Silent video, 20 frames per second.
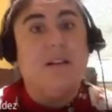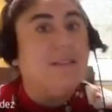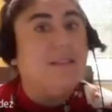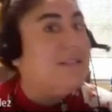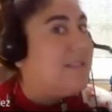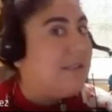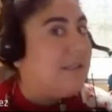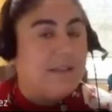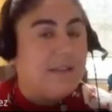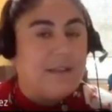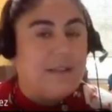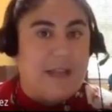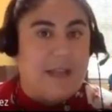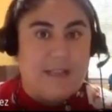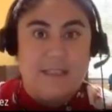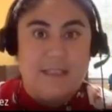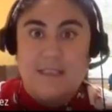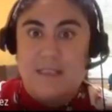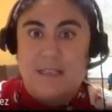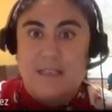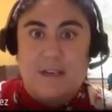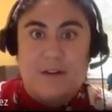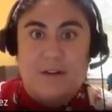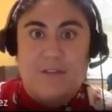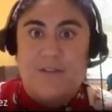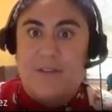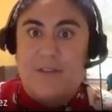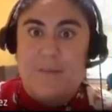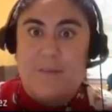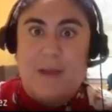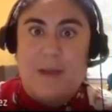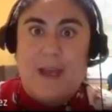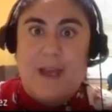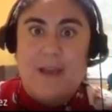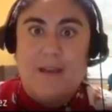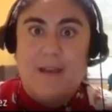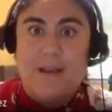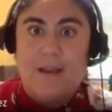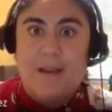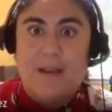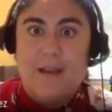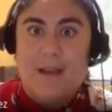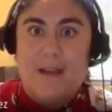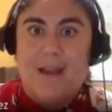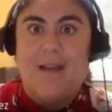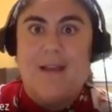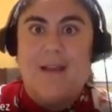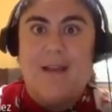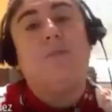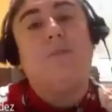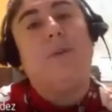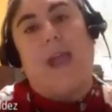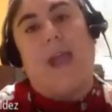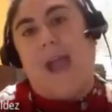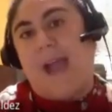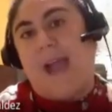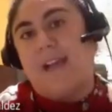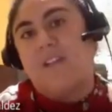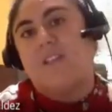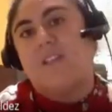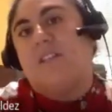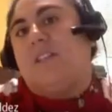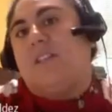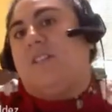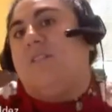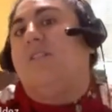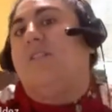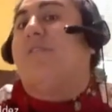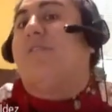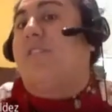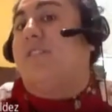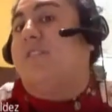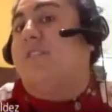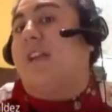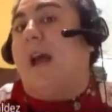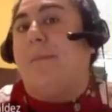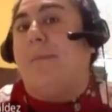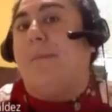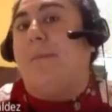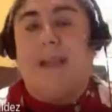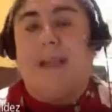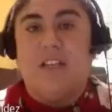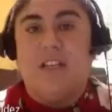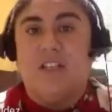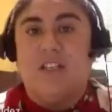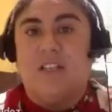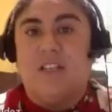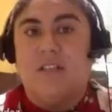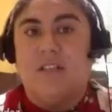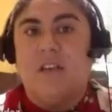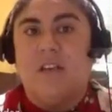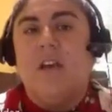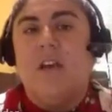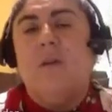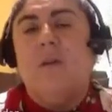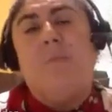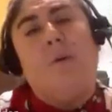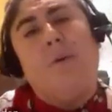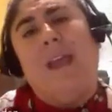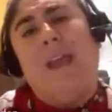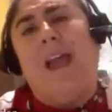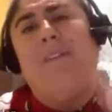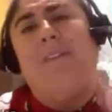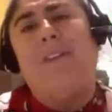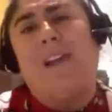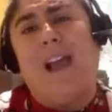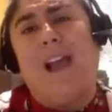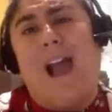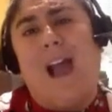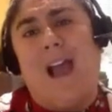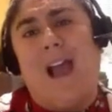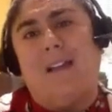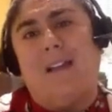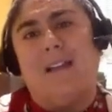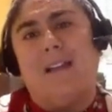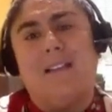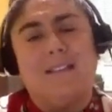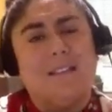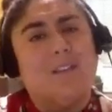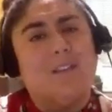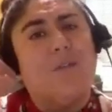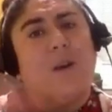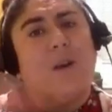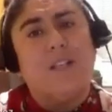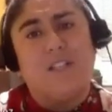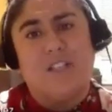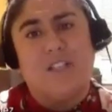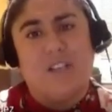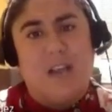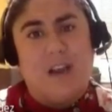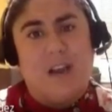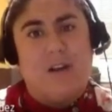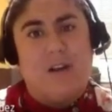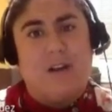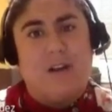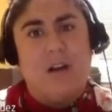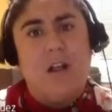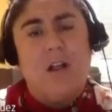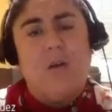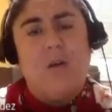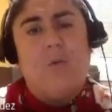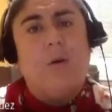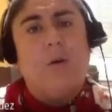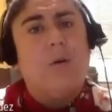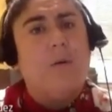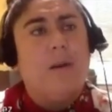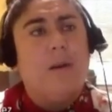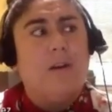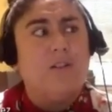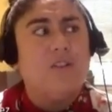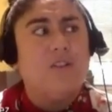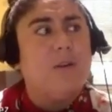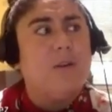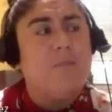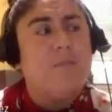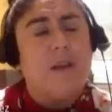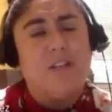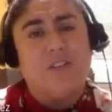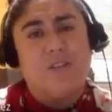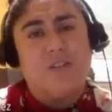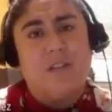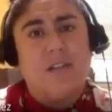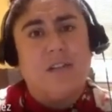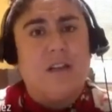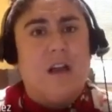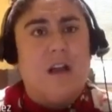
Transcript: to LENS neurofeedback until we actually do the first application. But we have a guide. It's the questionnaire where we are measuring